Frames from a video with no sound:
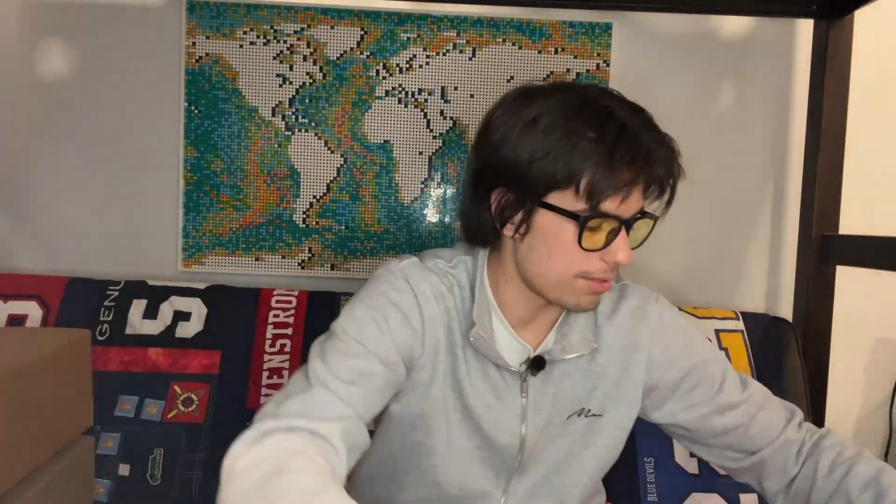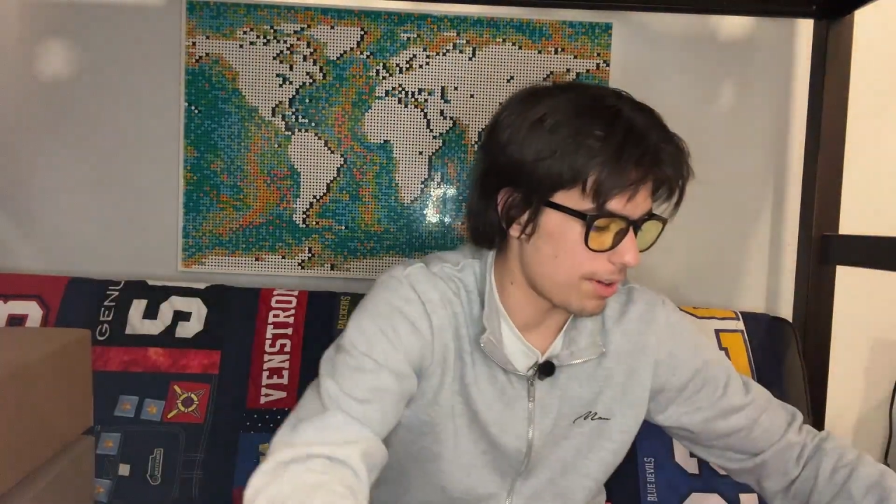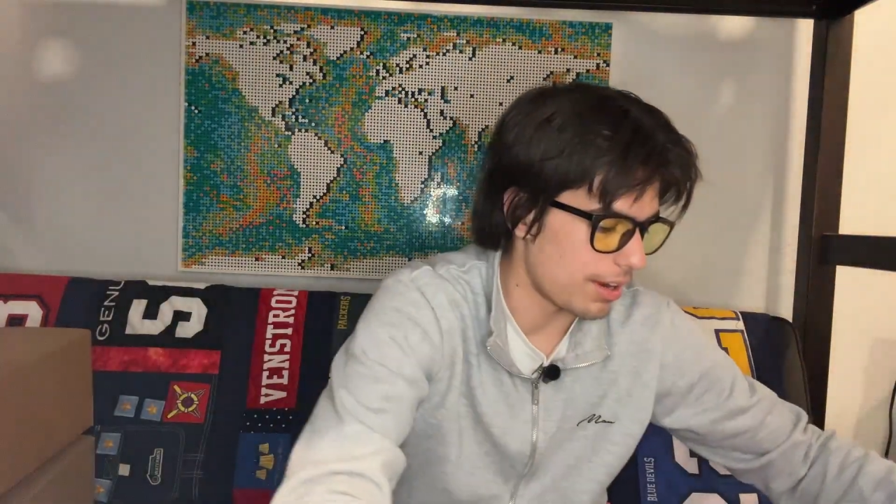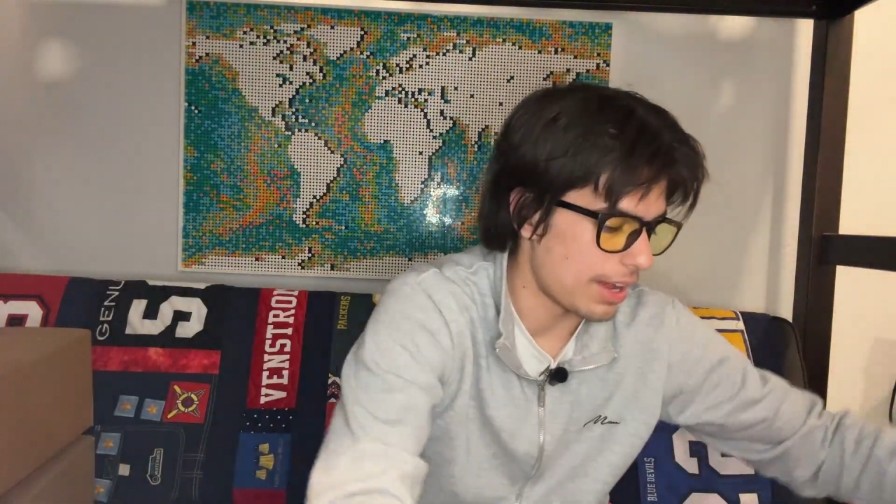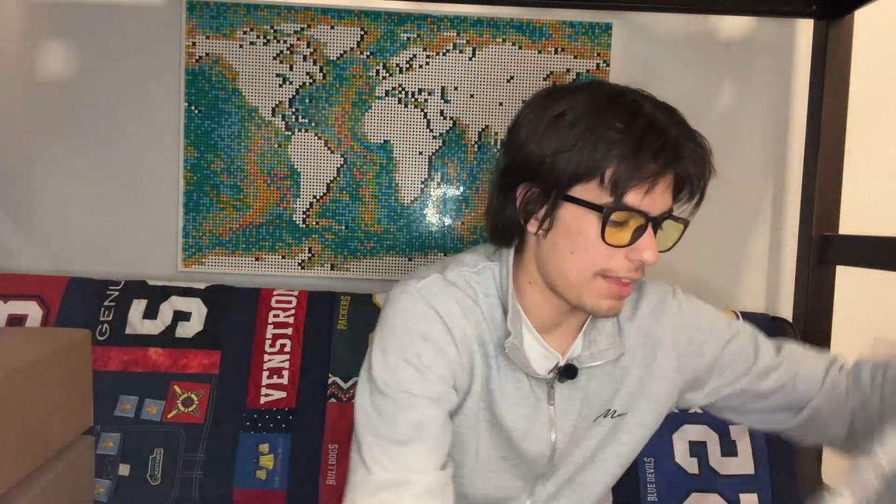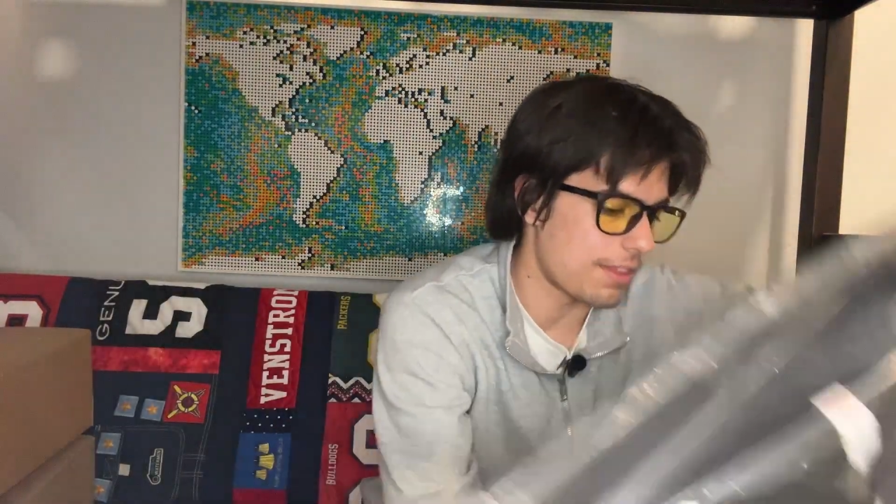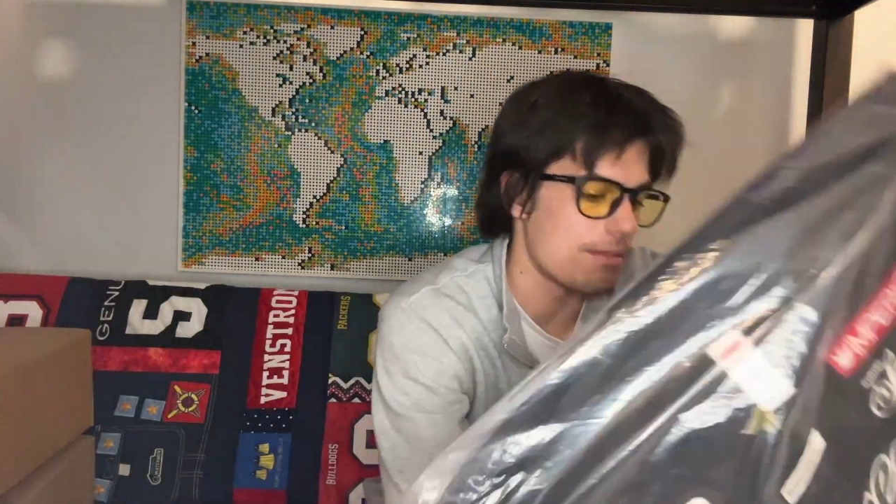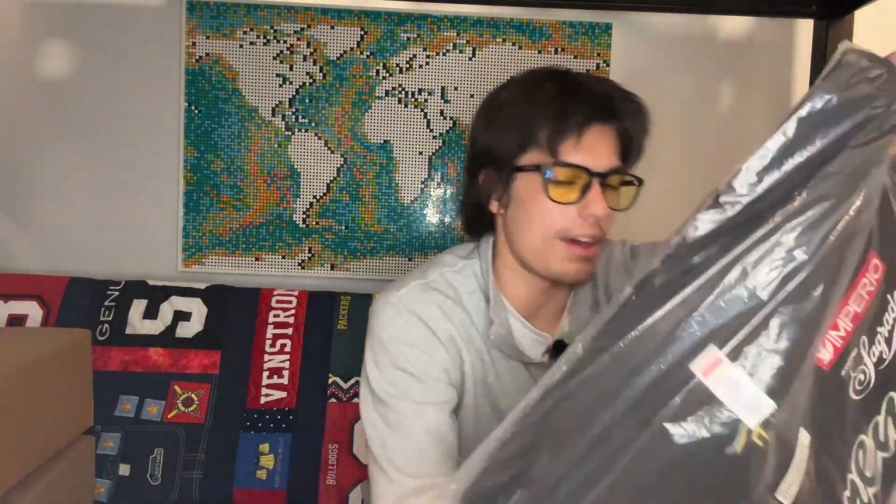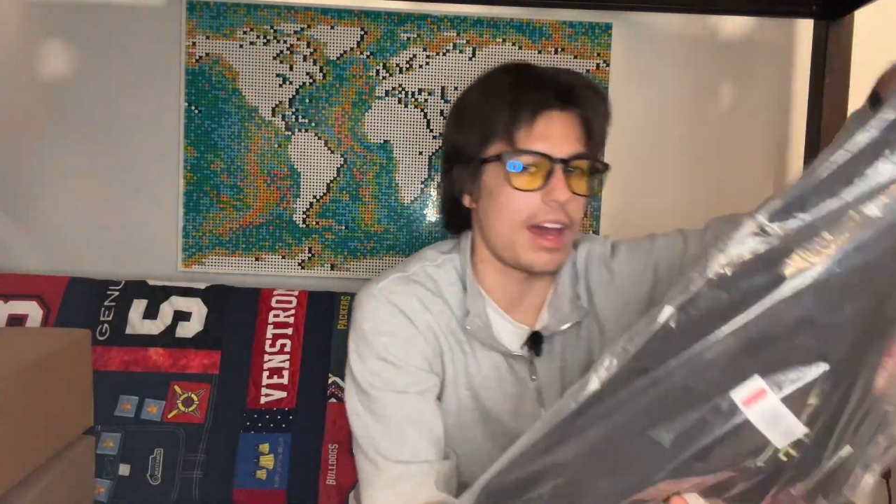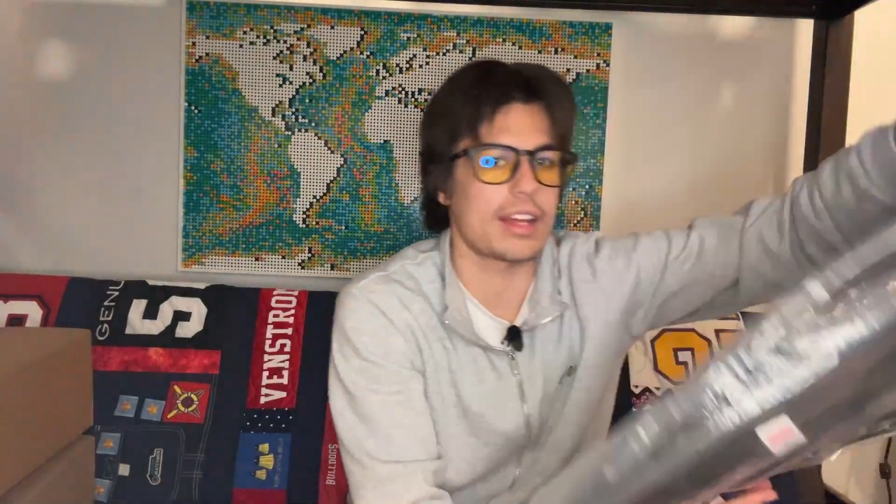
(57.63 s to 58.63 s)
fun at the
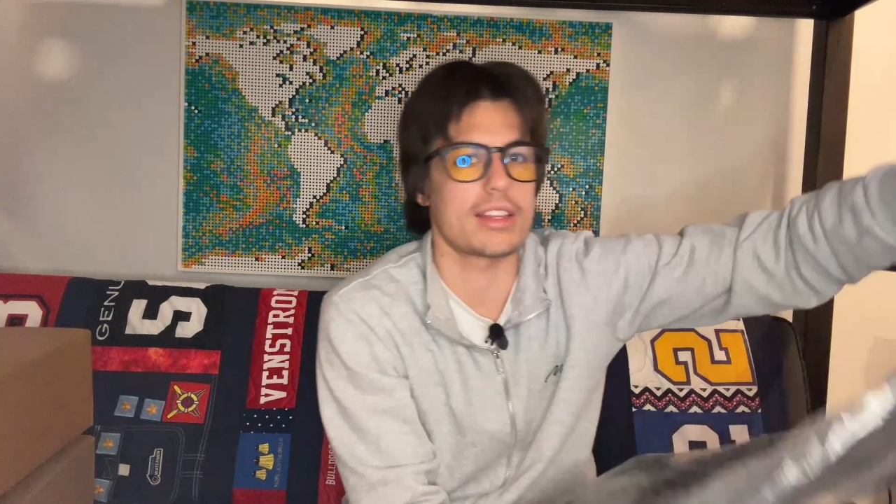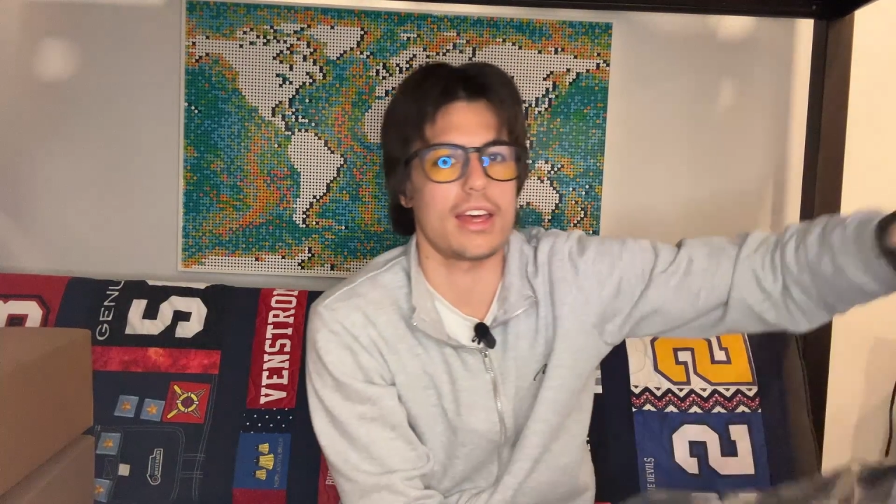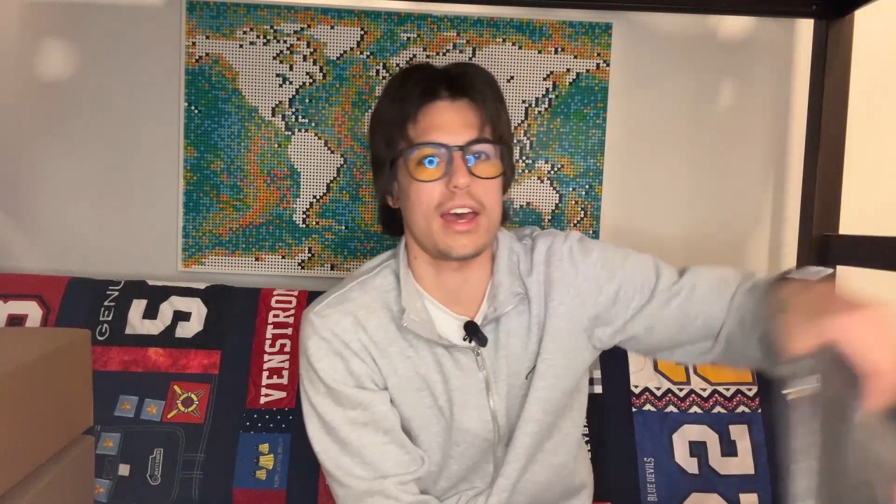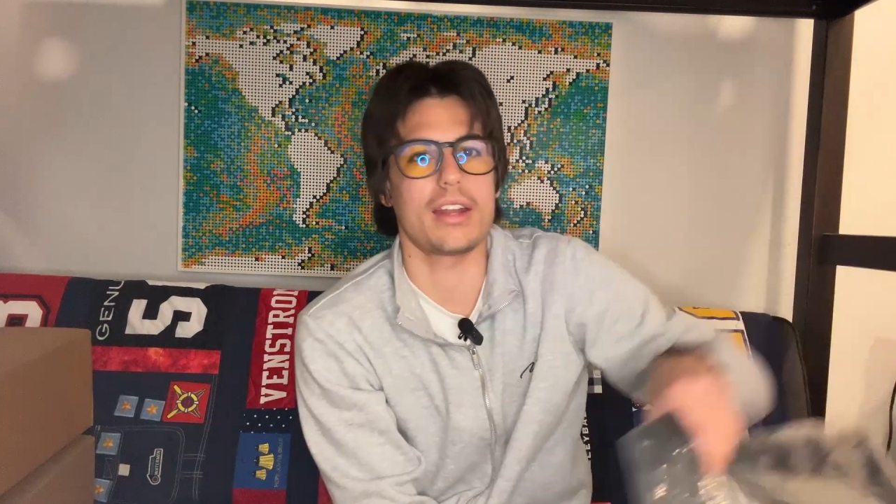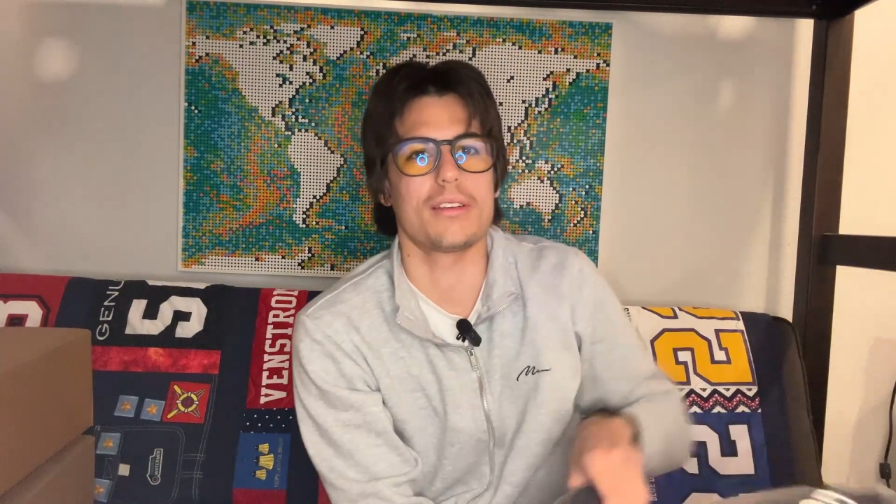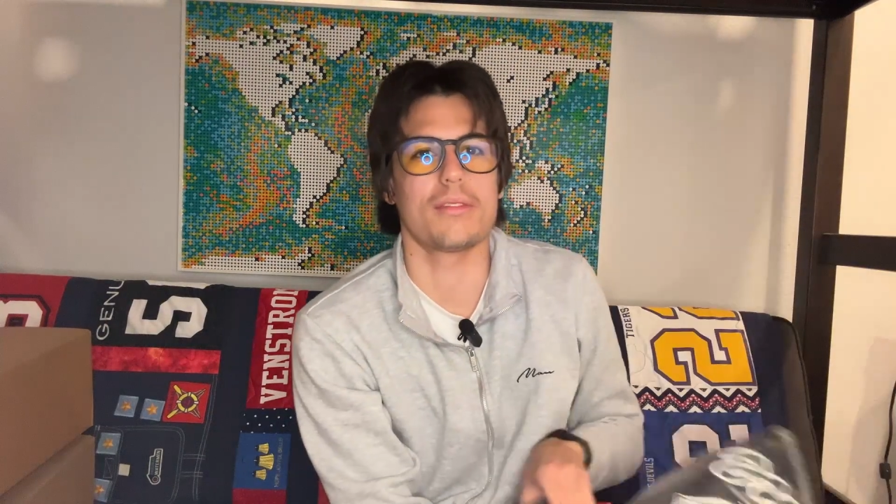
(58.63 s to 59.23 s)
fact that